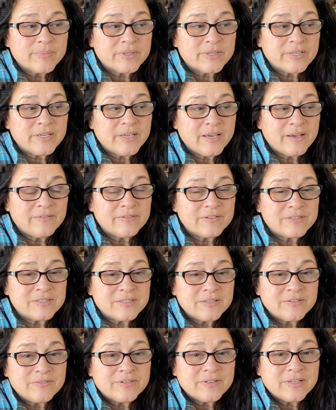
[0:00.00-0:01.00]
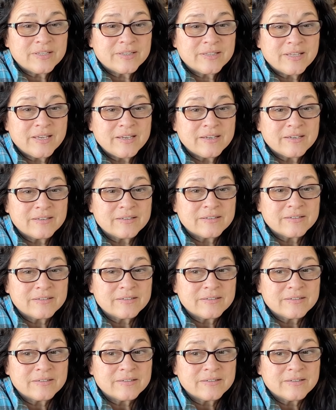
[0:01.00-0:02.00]
But they have us even at that.
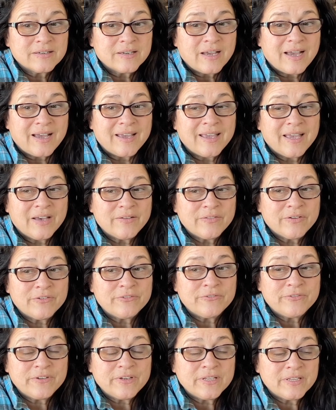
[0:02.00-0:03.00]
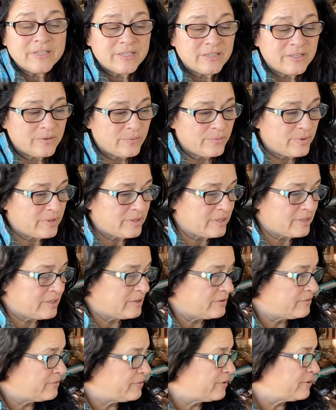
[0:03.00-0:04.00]
I have a feeling that when they
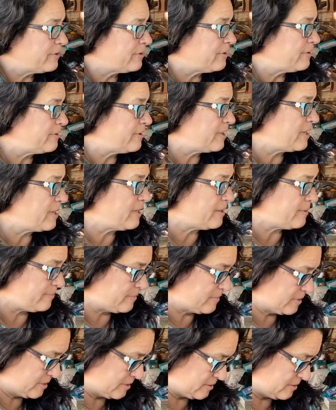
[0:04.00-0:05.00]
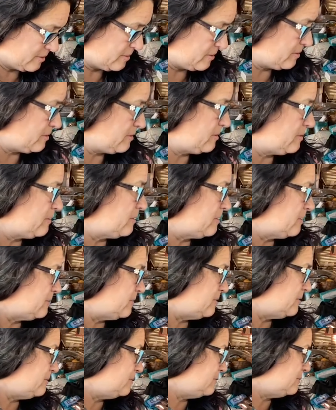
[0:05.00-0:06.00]
convert our names,
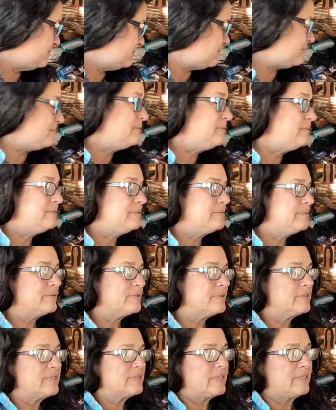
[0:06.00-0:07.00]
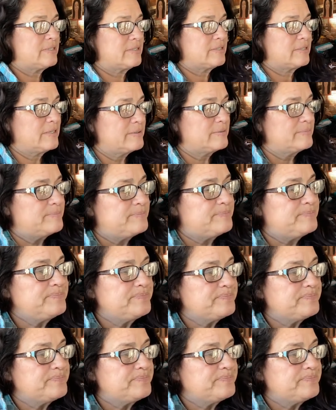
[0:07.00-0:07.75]
where is that thing?